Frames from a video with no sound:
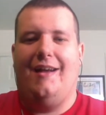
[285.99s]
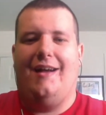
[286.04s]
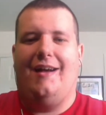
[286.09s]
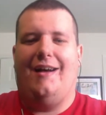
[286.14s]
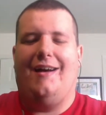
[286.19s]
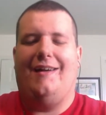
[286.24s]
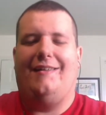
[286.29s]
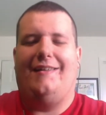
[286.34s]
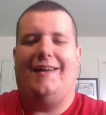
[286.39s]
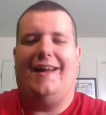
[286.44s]

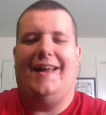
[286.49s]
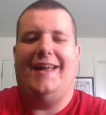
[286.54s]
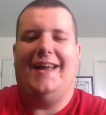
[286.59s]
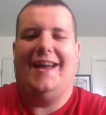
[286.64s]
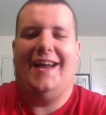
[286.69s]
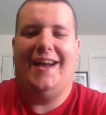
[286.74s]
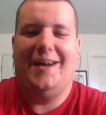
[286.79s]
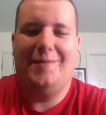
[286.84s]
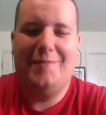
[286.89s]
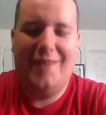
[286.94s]
All right,
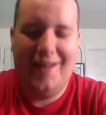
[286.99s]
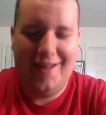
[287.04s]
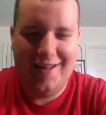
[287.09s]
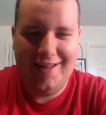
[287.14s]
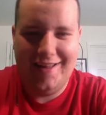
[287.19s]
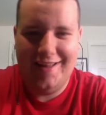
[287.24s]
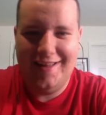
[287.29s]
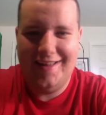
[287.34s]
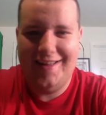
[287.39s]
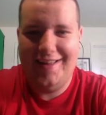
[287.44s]

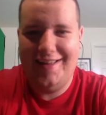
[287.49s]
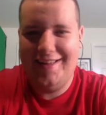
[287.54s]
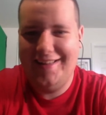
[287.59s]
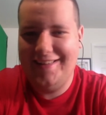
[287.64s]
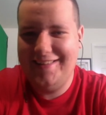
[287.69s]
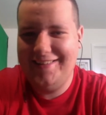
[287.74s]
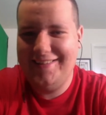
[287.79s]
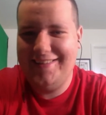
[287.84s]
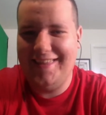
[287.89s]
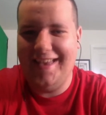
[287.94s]

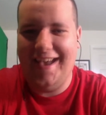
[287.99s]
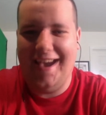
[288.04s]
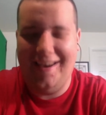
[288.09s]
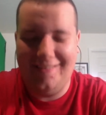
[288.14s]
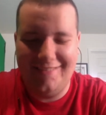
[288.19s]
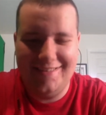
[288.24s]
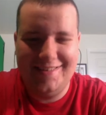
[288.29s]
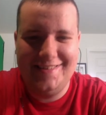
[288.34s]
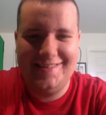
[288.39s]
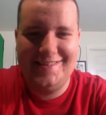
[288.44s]
that
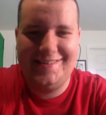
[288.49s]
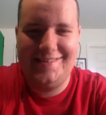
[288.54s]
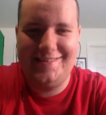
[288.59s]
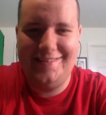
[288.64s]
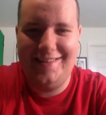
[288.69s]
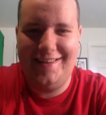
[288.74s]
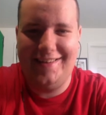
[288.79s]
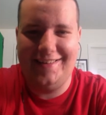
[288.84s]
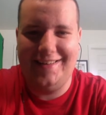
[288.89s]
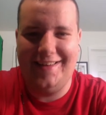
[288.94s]
was
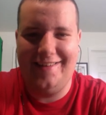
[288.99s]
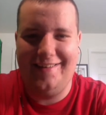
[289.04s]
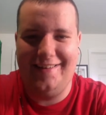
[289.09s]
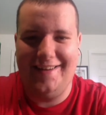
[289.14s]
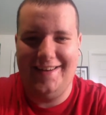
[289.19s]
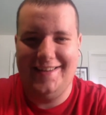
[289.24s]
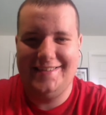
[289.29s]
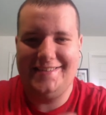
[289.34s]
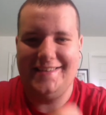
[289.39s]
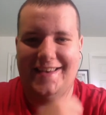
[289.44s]

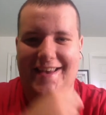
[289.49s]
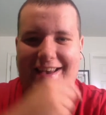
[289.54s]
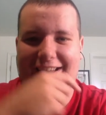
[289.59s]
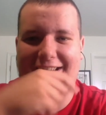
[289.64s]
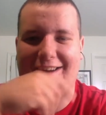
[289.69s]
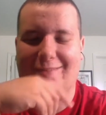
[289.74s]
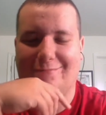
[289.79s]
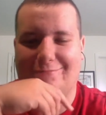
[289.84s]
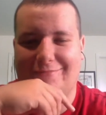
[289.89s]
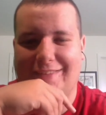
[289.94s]
hilarious.
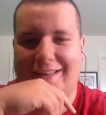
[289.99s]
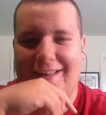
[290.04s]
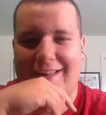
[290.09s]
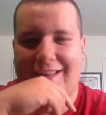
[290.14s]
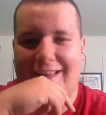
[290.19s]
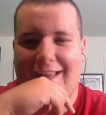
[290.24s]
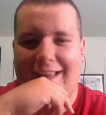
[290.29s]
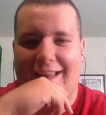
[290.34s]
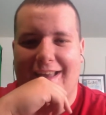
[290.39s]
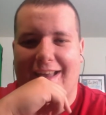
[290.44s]

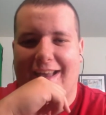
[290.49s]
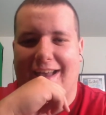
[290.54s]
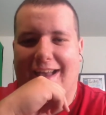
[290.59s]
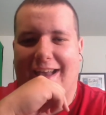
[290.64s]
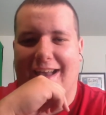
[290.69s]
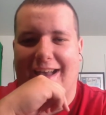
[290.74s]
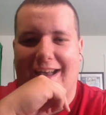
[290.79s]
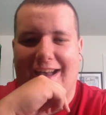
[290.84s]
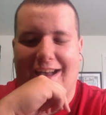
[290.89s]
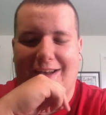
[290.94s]

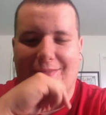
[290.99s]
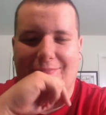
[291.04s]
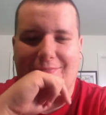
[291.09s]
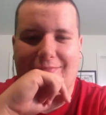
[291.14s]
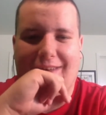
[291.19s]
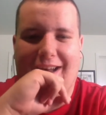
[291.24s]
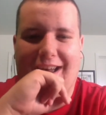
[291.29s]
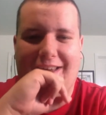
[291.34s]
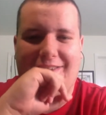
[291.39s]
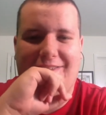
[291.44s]

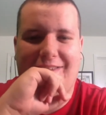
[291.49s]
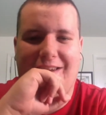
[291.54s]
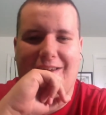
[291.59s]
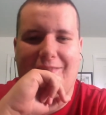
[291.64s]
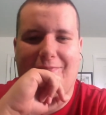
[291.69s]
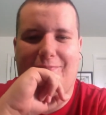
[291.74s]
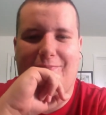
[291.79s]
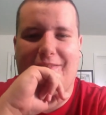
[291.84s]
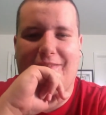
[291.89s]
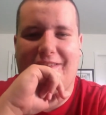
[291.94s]
I should
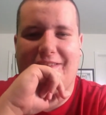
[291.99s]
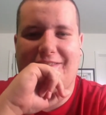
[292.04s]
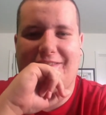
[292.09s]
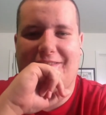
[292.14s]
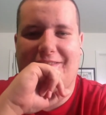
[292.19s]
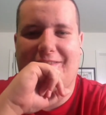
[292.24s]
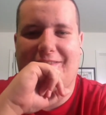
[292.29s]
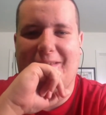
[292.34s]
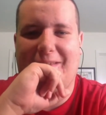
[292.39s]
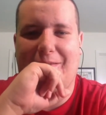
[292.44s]
have put this
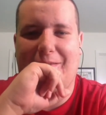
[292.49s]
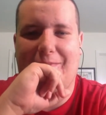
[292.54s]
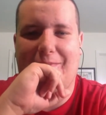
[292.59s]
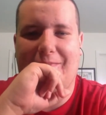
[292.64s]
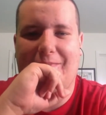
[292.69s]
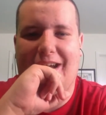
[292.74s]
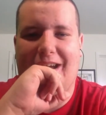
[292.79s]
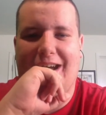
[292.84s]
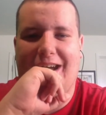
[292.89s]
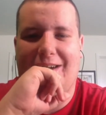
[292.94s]
disclaimer.
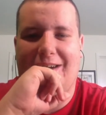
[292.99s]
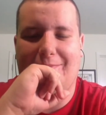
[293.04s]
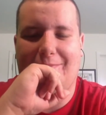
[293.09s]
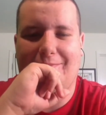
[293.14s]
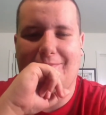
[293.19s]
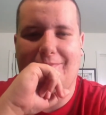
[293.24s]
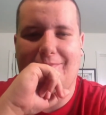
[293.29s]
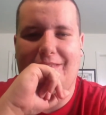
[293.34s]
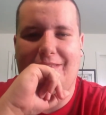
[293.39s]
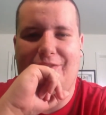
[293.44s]

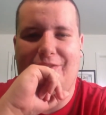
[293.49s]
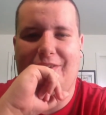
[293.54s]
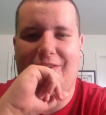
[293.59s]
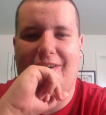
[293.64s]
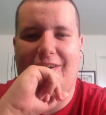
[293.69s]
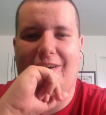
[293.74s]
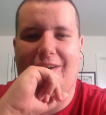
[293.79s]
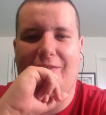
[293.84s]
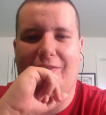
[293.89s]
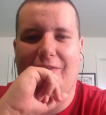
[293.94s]
If
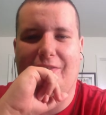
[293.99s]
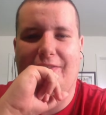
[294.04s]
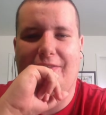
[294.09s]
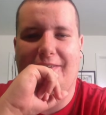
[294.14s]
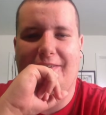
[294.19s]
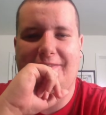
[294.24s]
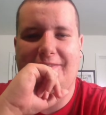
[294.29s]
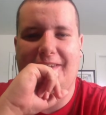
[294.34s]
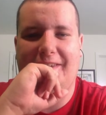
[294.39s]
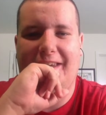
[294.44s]
you're over
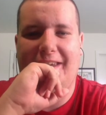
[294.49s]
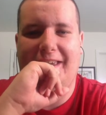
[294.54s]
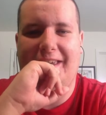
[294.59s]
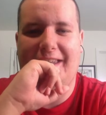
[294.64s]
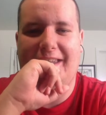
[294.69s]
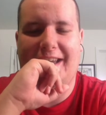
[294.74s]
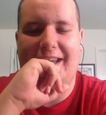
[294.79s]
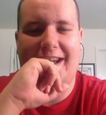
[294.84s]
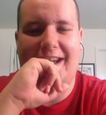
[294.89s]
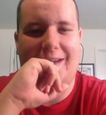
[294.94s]

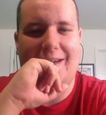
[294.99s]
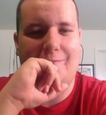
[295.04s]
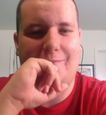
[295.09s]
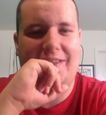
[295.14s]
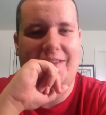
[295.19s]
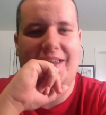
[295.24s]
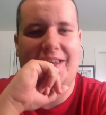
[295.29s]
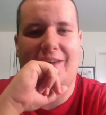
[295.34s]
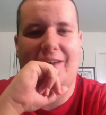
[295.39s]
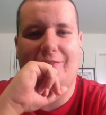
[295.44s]
13,
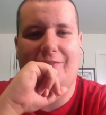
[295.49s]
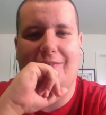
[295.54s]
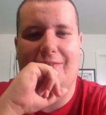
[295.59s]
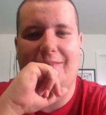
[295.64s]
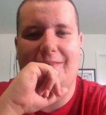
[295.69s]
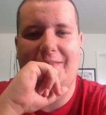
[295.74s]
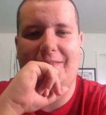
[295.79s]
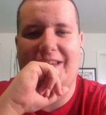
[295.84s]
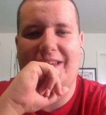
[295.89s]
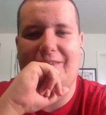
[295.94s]
be careful
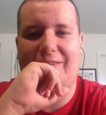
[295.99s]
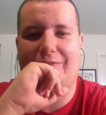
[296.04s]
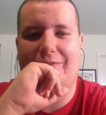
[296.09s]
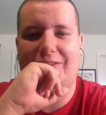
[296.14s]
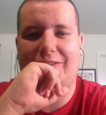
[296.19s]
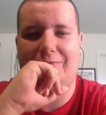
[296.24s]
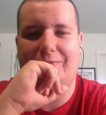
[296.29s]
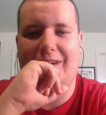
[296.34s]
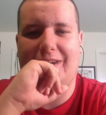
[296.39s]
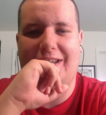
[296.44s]
what
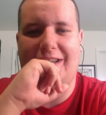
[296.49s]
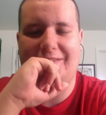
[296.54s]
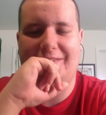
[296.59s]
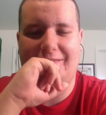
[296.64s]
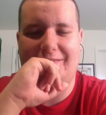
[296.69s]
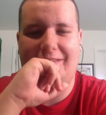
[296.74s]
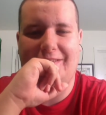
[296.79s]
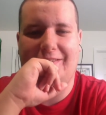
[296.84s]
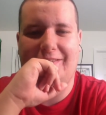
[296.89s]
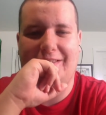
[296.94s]
you watch
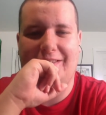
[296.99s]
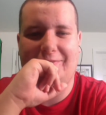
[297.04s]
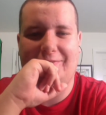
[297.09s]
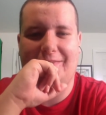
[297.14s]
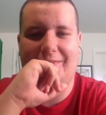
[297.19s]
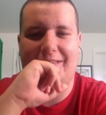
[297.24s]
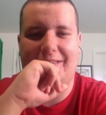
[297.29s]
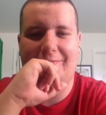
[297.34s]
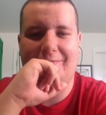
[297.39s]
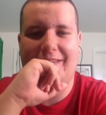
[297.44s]
in this one.